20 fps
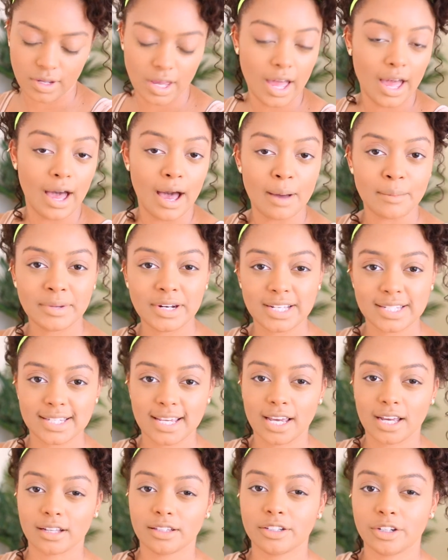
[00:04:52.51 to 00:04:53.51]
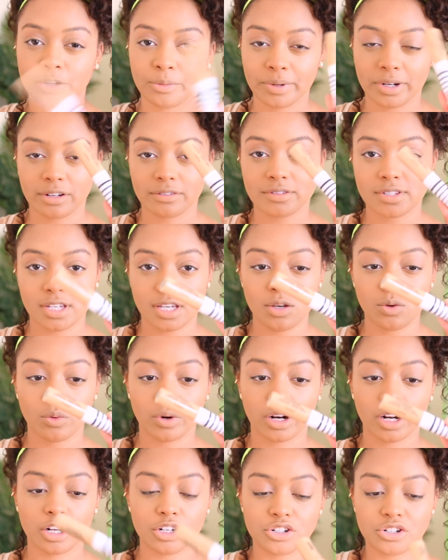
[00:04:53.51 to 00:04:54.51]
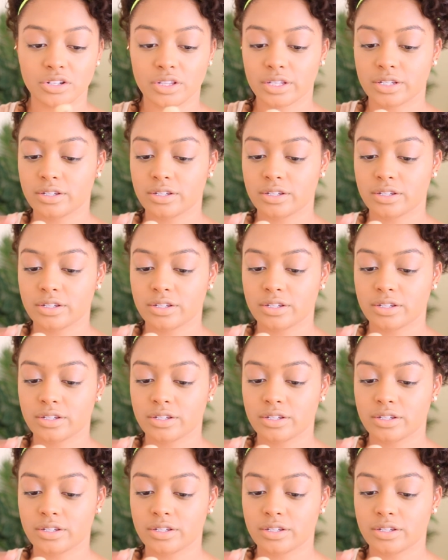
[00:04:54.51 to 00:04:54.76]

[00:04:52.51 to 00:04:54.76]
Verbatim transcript: I'm going to take a little bit of T100.